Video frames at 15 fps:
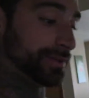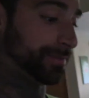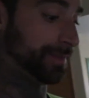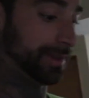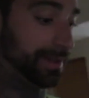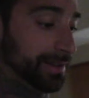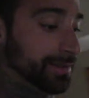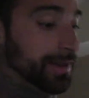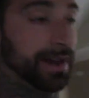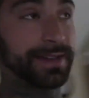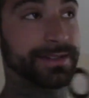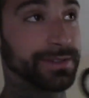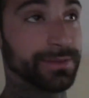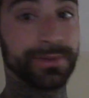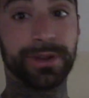me,
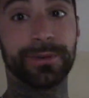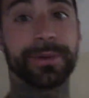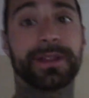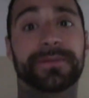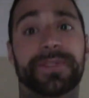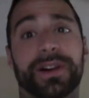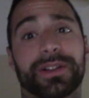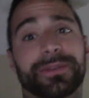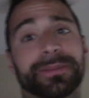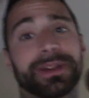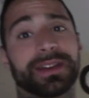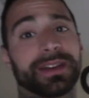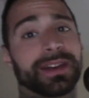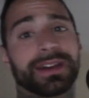guys do know me that follow me,